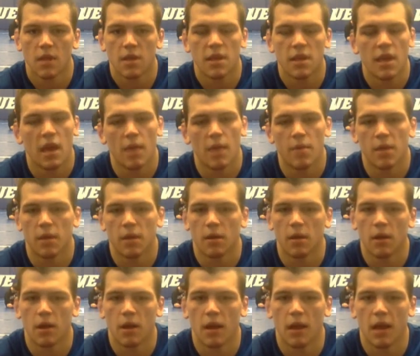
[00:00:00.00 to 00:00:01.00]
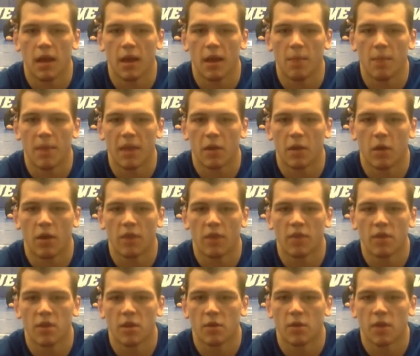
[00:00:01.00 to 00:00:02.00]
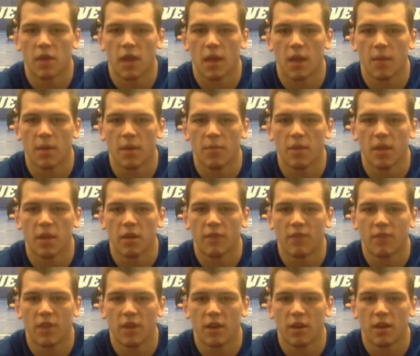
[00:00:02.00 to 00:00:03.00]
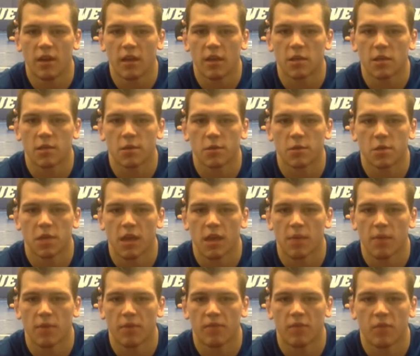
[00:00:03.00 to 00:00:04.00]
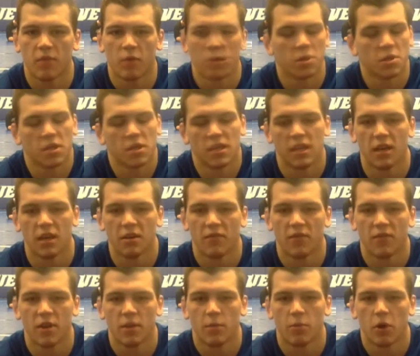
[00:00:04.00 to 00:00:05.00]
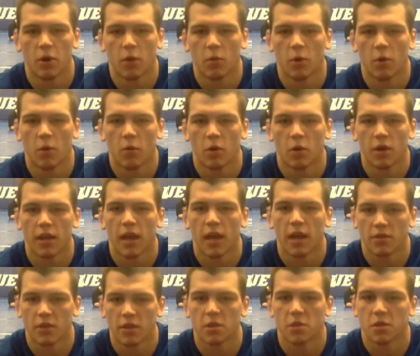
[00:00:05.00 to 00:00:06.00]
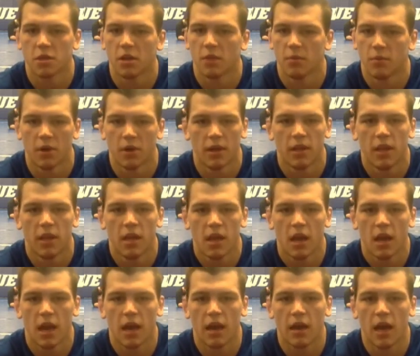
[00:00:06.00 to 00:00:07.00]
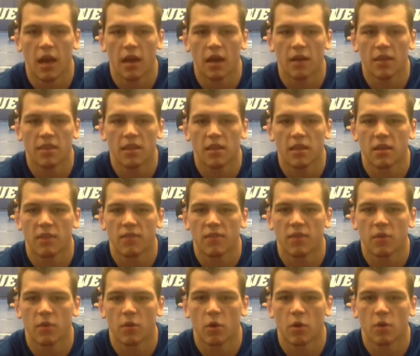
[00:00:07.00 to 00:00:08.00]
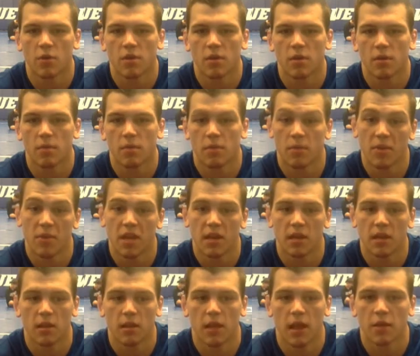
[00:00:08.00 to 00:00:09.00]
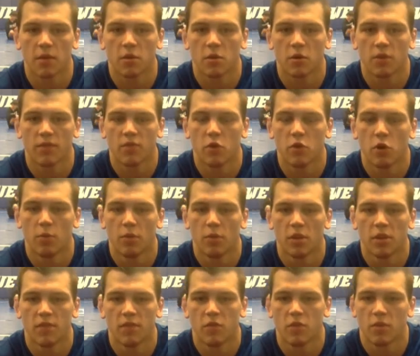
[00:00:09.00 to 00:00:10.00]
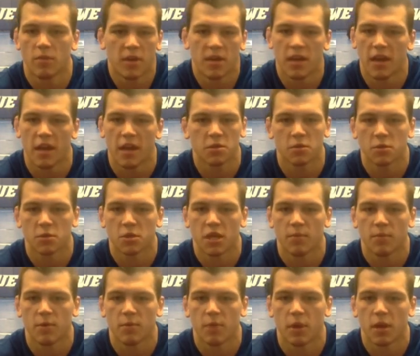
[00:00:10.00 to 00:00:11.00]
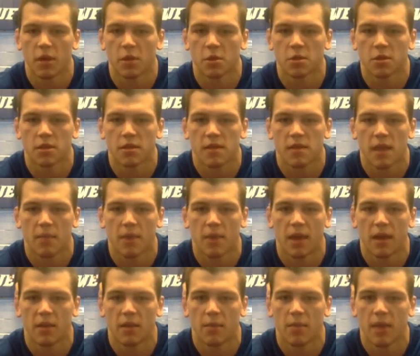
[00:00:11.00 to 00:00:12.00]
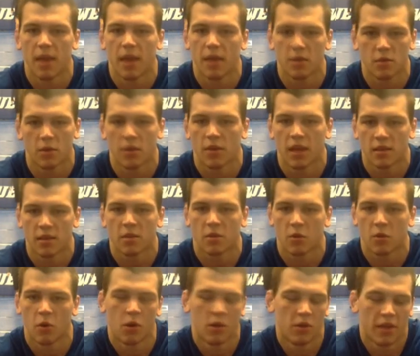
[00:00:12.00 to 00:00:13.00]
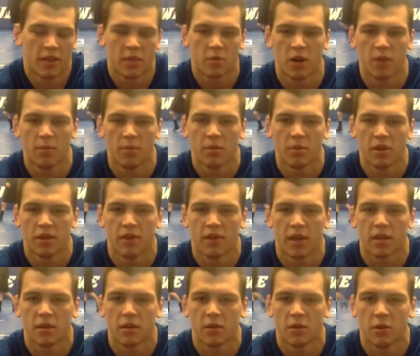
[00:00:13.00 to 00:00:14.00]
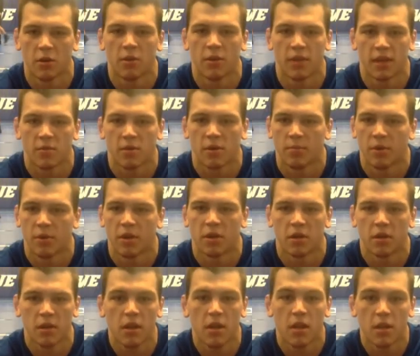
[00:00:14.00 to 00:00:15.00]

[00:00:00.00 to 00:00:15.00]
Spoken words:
Yeah, I mean, my goal every year is to come in and be undefeated and national champ. Unfortunately, the undefeated part won't work out this year, but I think if your goal is to be any less, or if you don't believe you can be national champ, you probably shouldn't step out on the mat. So that's the goal. That's what I believe I can do, and that's what I'm going to